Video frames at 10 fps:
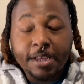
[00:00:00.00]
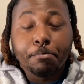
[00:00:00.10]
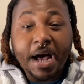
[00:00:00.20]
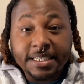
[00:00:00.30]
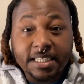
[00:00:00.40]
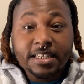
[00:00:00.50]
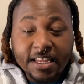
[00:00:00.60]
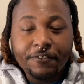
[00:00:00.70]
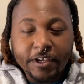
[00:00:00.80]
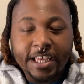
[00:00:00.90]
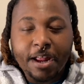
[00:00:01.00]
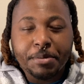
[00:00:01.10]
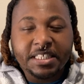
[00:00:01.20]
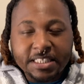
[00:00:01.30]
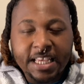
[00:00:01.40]
And by significant, I
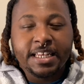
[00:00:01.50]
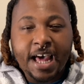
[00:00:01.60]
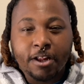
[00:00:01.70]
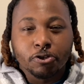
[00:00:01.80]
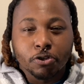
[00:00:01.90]
mean $10